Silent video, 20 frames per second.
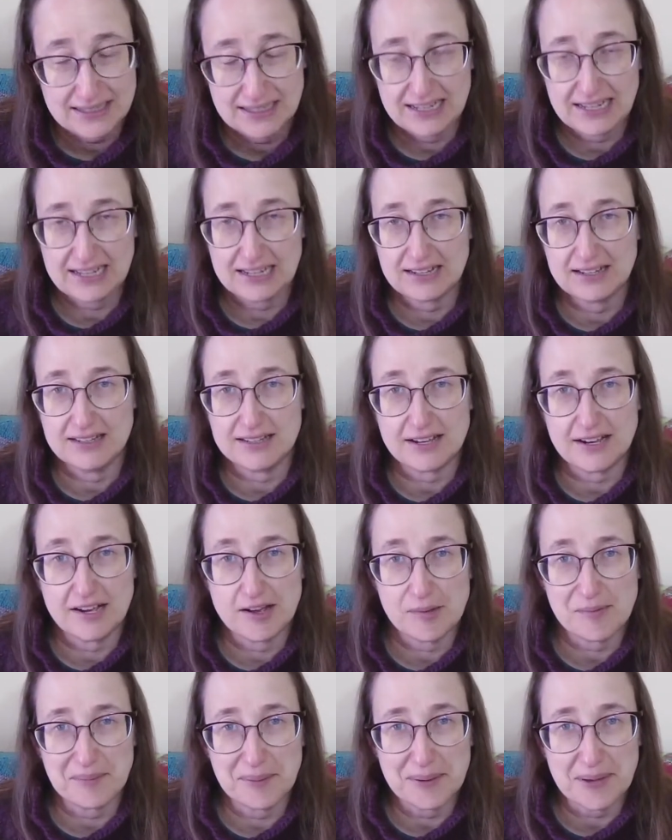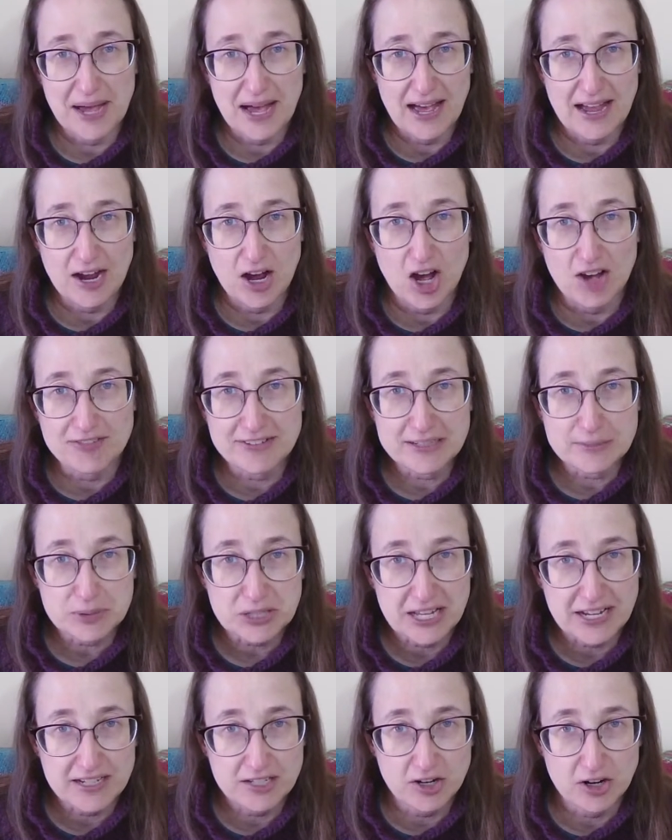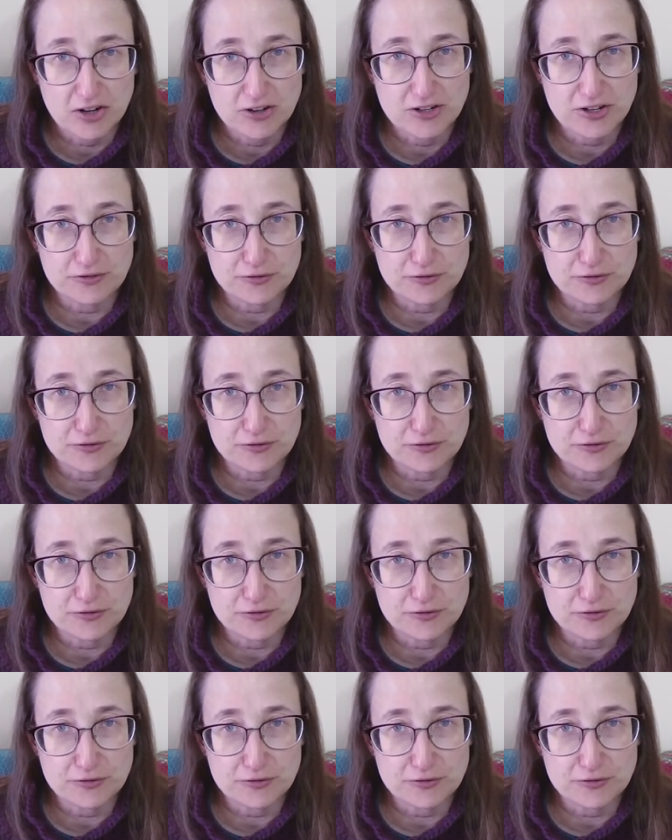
and I often ply yarn